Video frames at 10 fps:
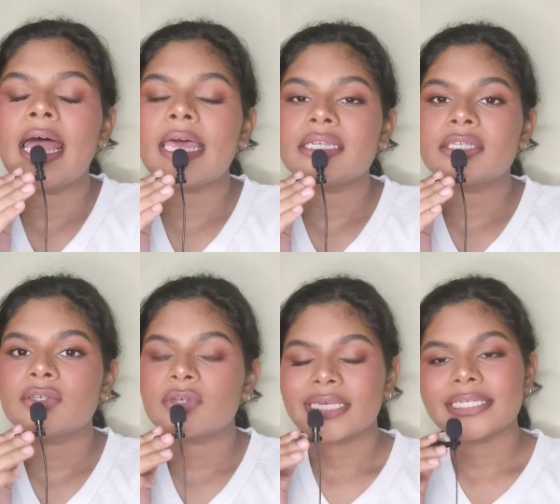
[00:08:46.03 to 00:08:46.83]
and I'll
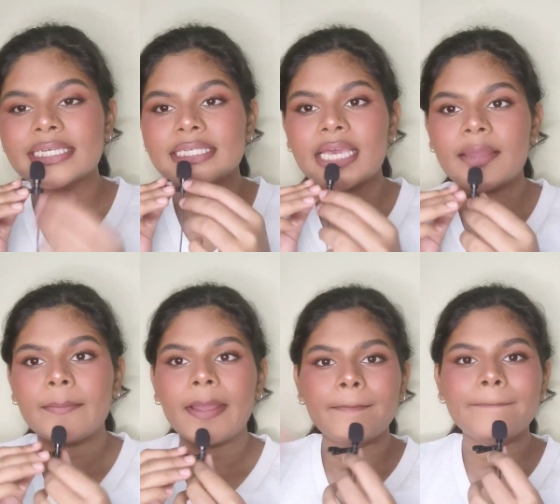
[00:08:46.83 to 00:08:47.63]
see you guys next
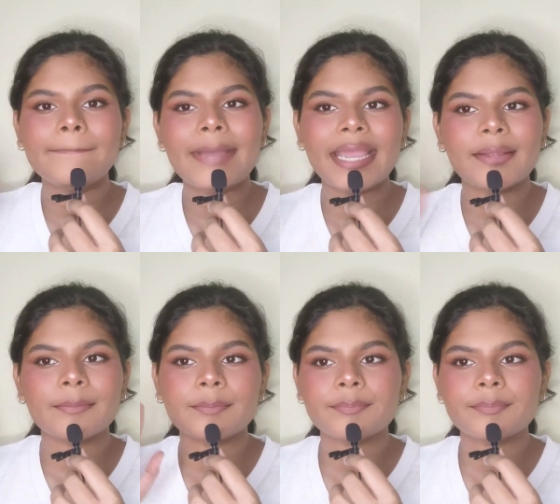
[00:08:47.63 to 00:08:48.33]
time. Bye.